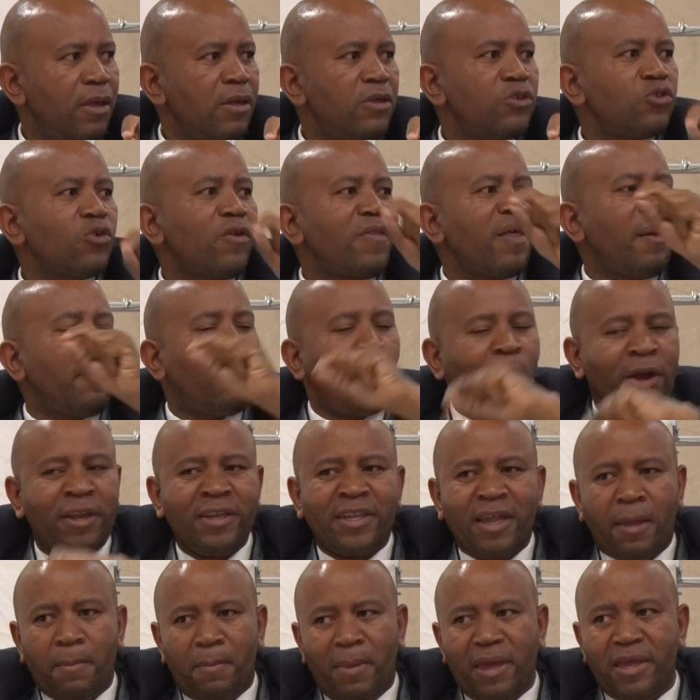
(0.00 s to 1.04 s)
So the
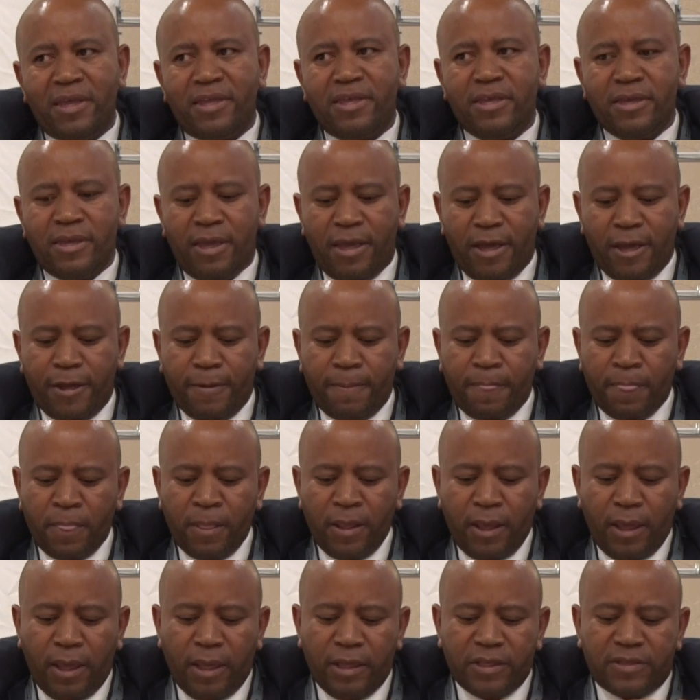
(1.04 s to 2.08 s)
point I'm making here
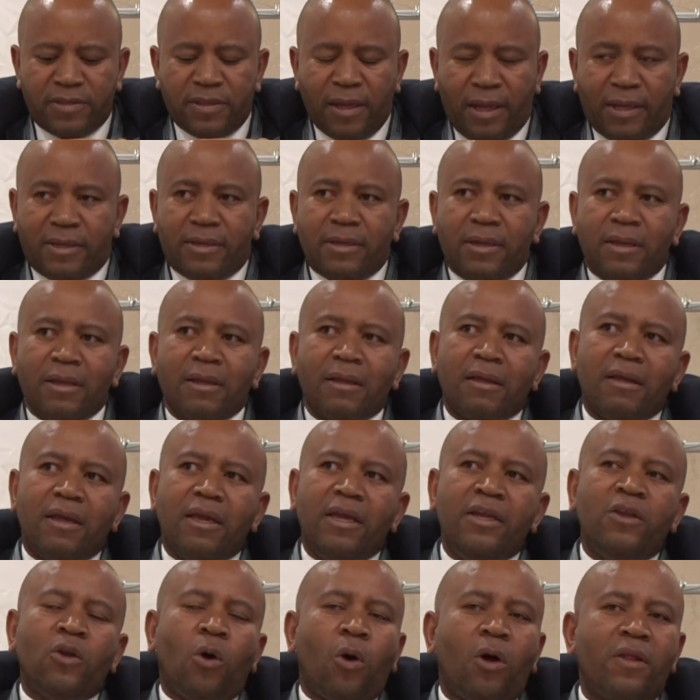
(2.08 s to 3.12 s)
is that
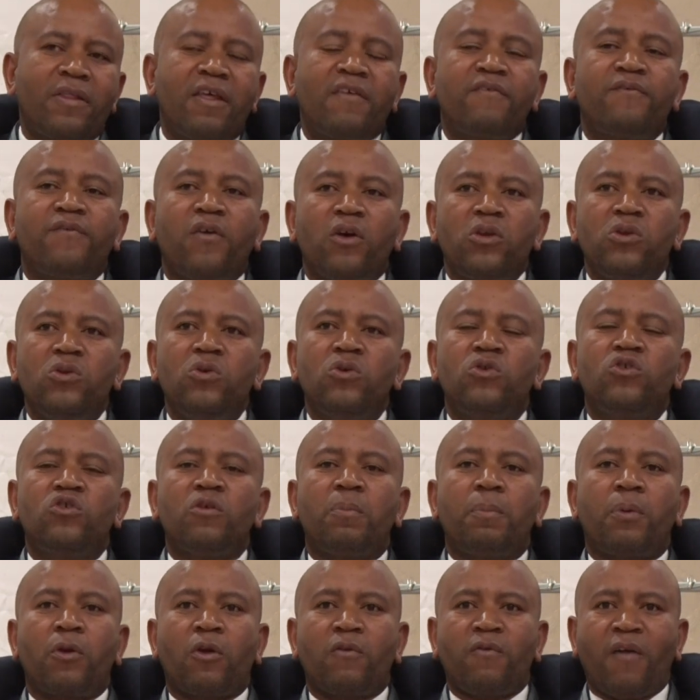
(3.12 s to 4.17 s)
in order for you
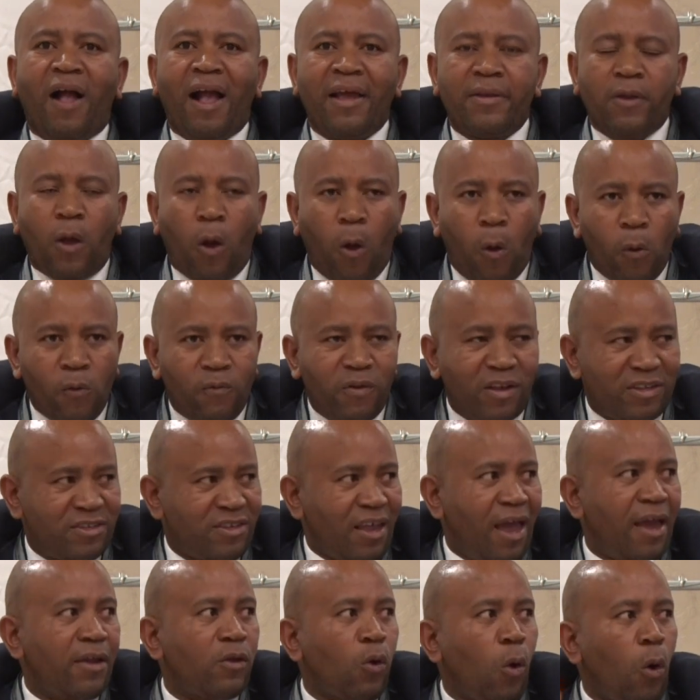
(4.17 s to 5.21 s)
to provide
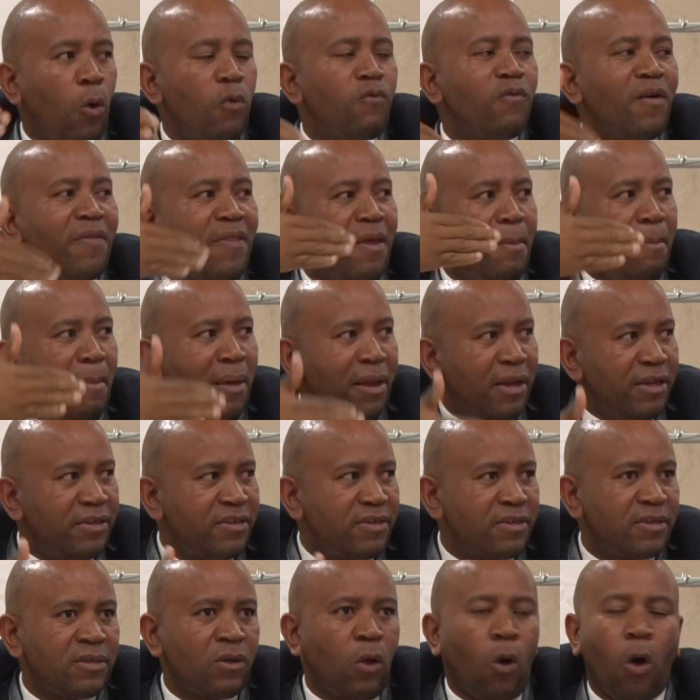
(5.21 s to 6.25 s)
oversight over the
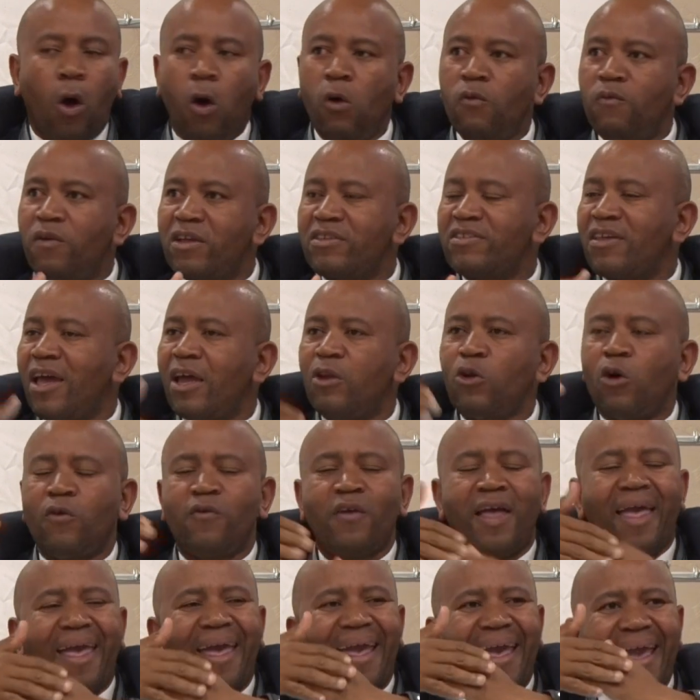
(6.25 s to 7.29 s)
military or oversight
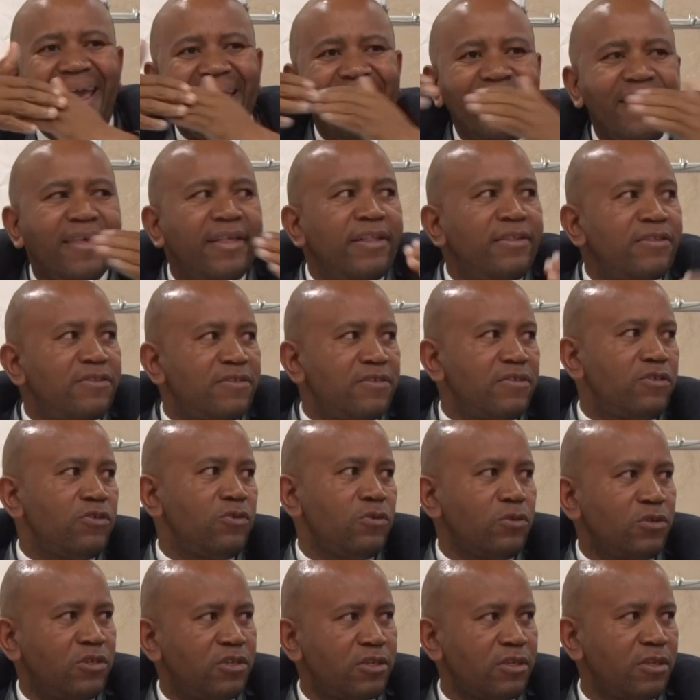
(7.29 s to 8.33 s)
of any
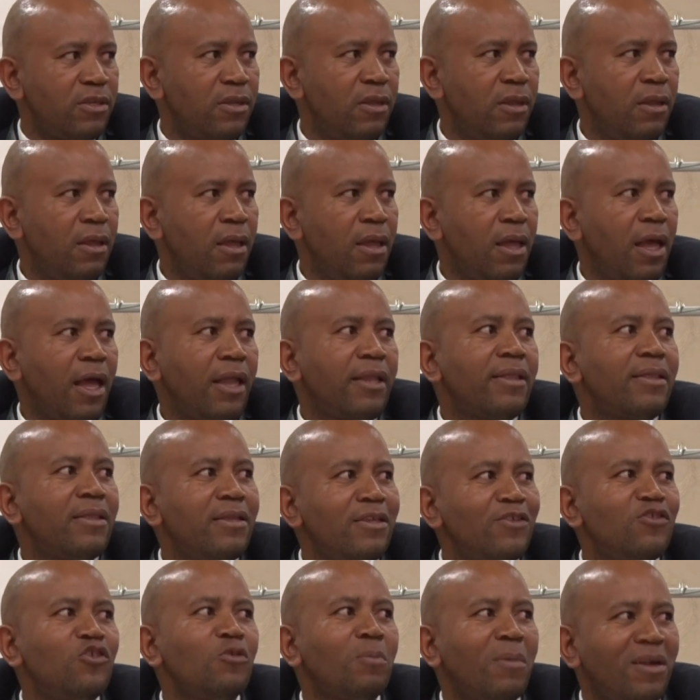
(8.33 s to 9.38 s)
institution, at
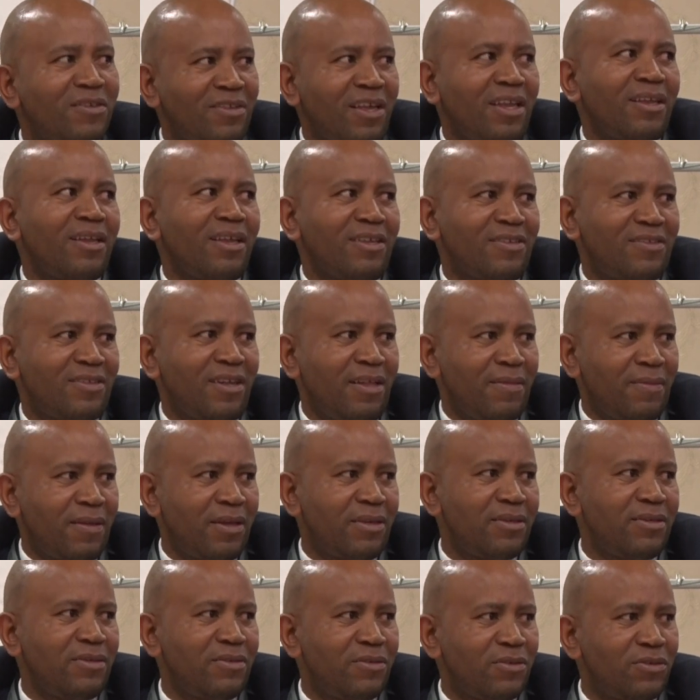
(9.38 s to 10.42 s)
least you must understand
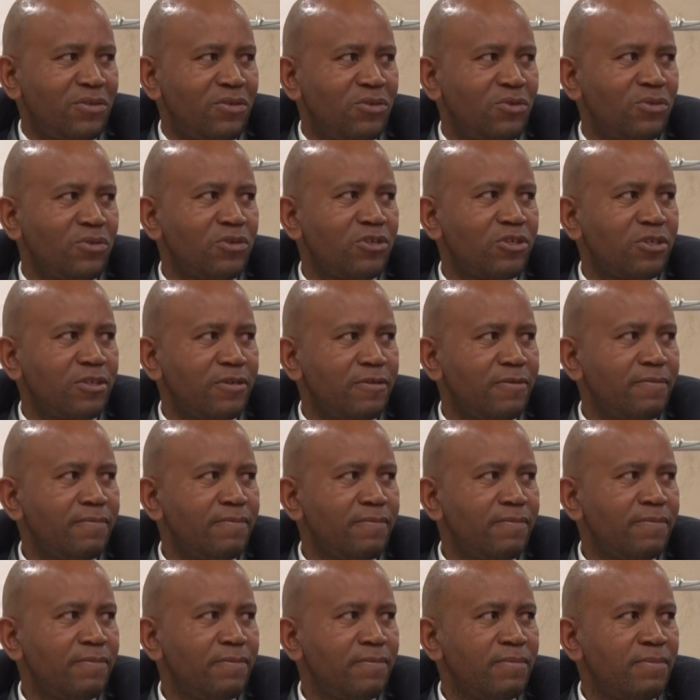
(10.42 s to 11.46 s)
that institution.
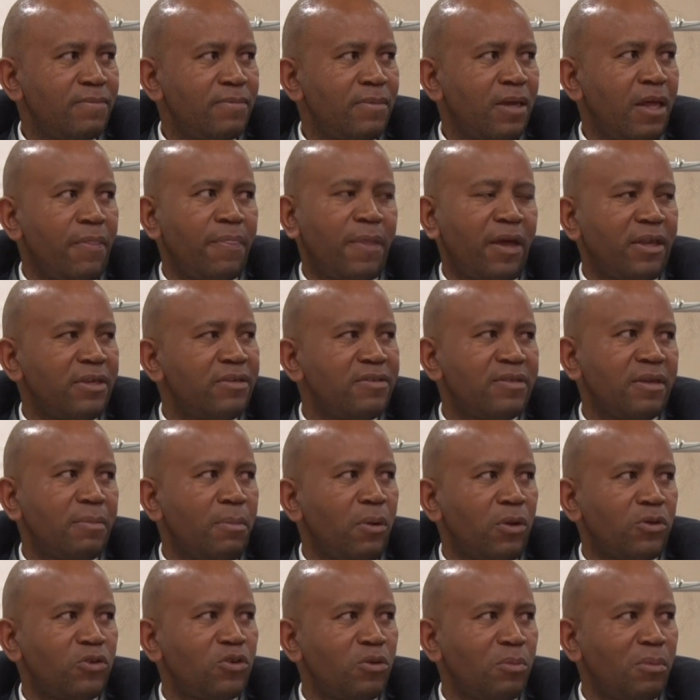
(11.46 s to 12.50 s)
And that is the
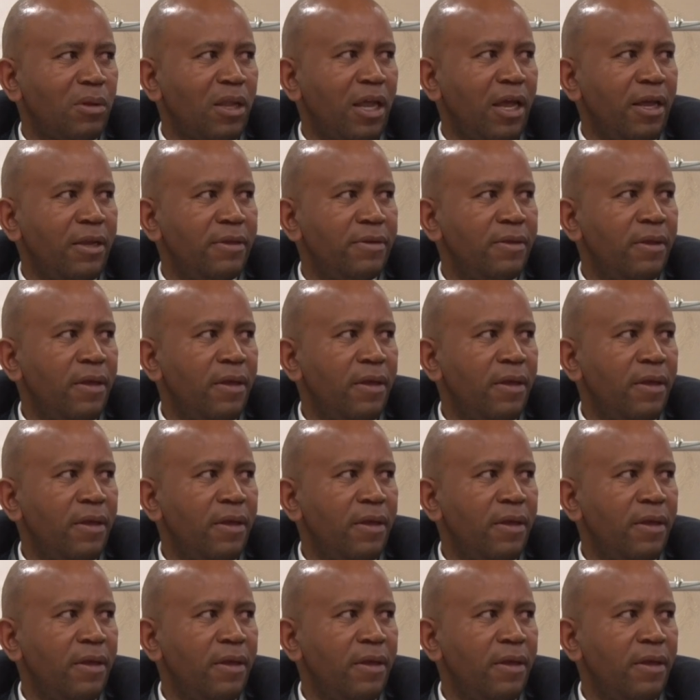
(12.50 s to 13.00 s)
bottom line.